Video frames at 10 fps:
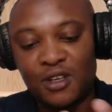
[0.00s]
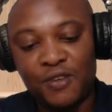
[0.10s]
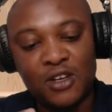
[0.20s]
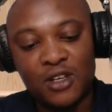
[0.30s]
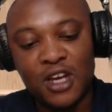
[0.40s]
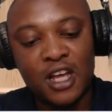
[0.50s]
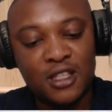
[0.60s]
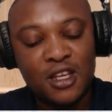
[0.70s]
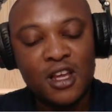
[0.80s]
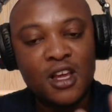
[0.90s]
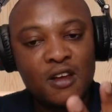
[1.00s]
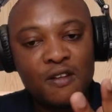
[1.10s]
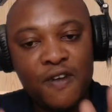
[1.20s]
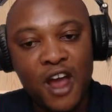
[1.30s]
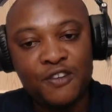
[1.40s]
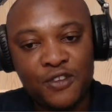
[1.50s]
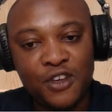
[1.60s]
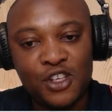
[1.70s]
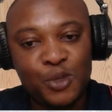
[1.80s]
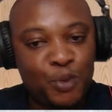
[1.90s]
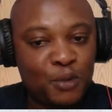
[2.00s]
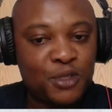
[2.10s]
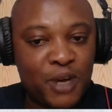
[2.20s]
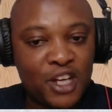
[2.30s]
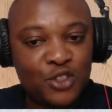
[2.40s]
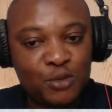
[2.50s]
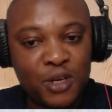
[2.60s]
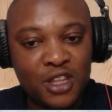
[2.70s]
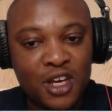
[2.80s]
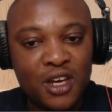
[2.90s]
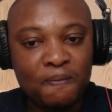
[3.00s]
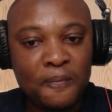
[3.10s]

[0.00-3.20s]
If you're looking at 5 years, property might do better.